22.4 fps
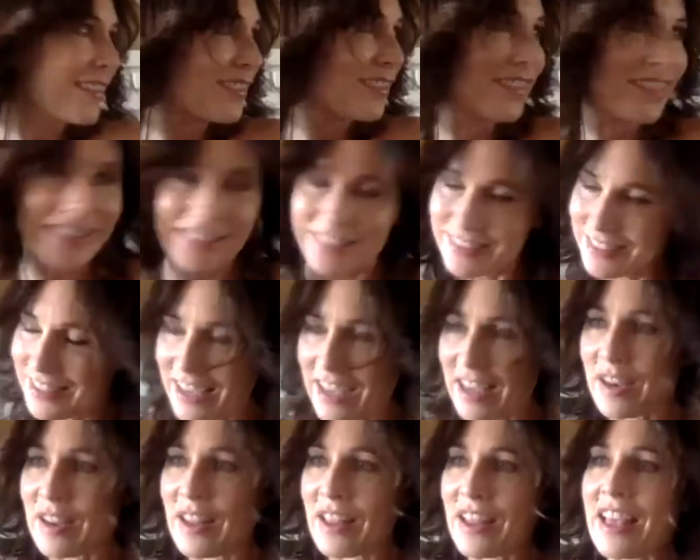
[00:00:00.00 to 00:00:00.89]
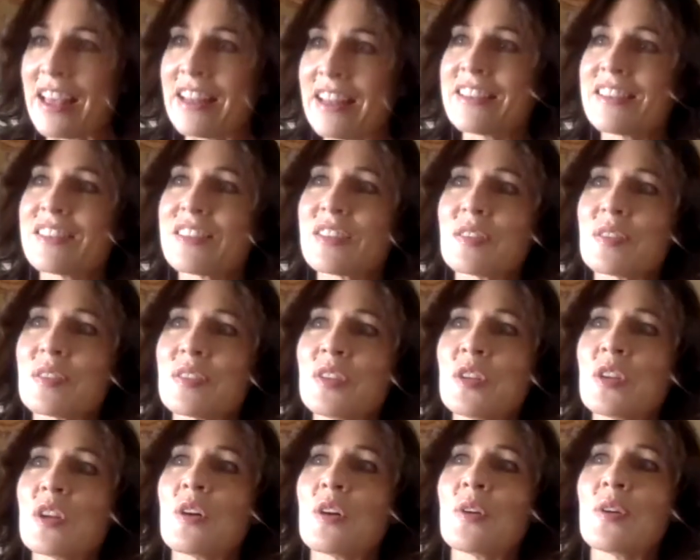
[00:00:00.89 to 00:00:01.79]
What's that? And, and,
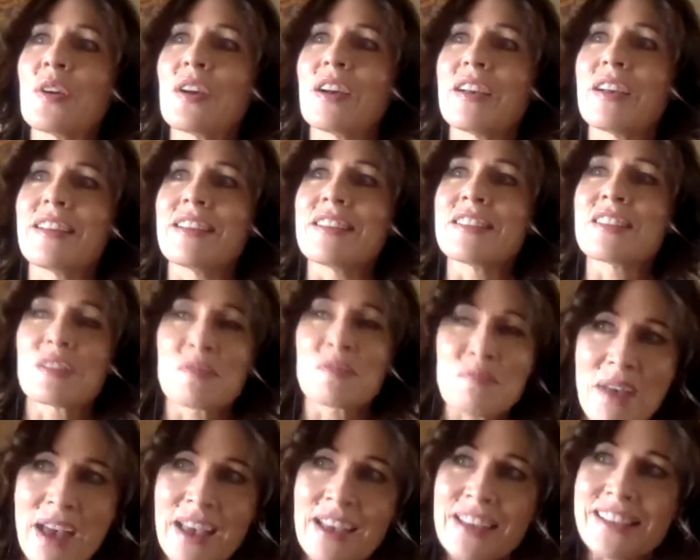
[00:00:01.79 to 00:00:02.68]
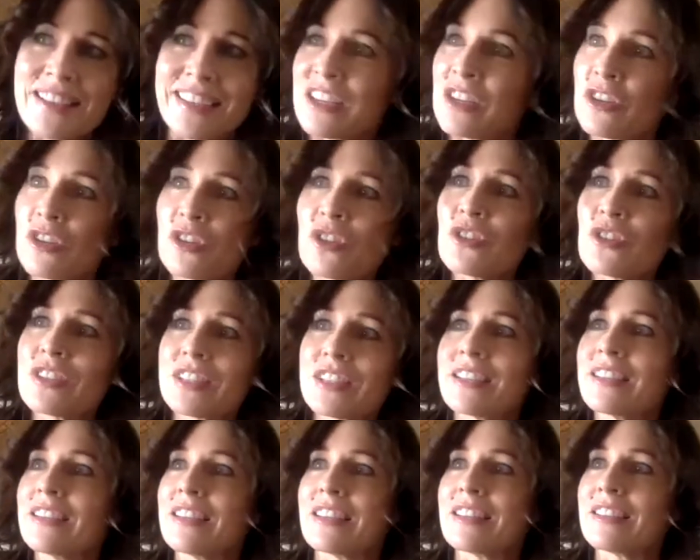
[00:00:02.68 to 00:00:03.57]
you know, it's amazing. In New
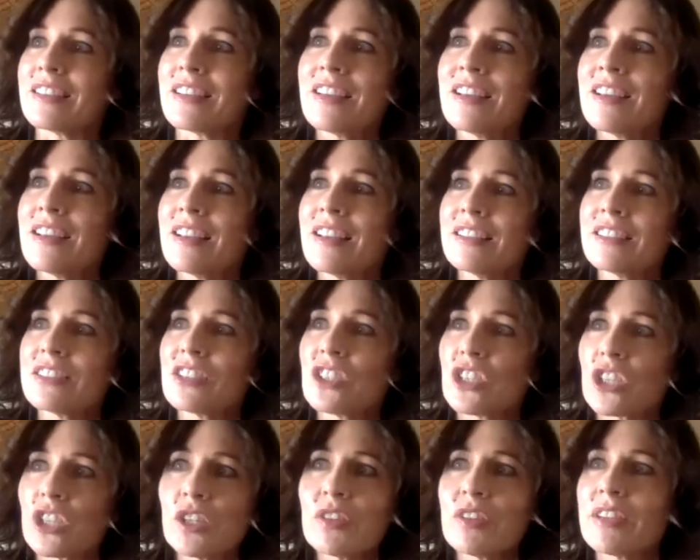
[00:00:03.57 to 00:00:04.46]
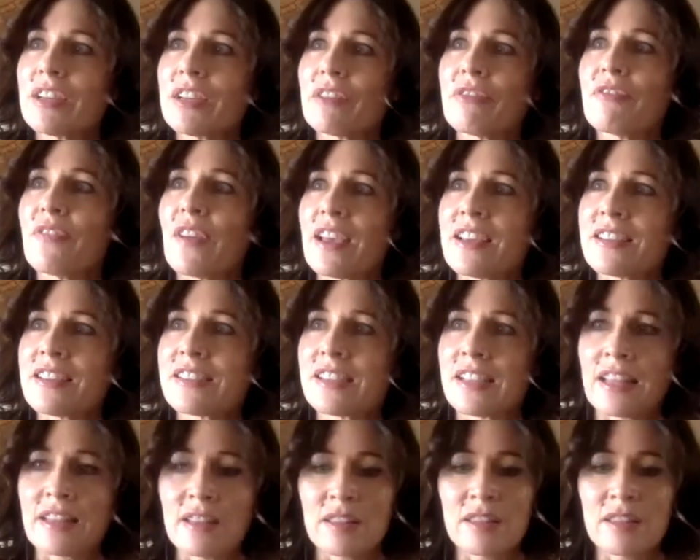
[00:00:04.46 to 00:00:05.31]
Zealand, children are fascinated.